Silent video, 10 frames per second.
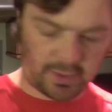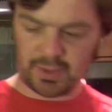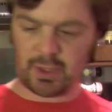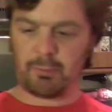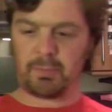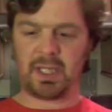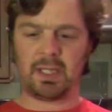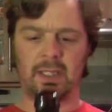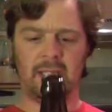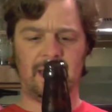on the
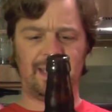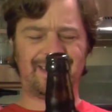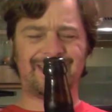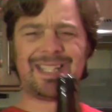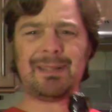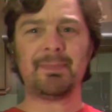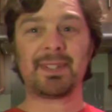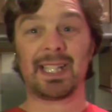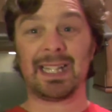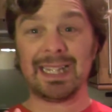opening it
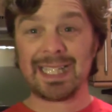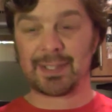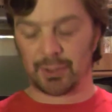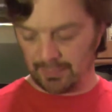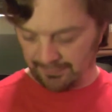seems a little